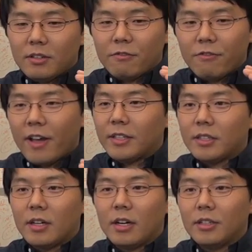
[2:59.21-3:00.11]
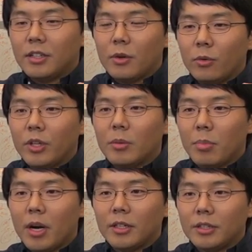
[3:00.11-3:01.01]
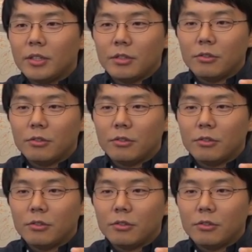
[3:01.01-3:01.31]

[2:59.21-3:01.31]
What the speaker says: fans are the only parts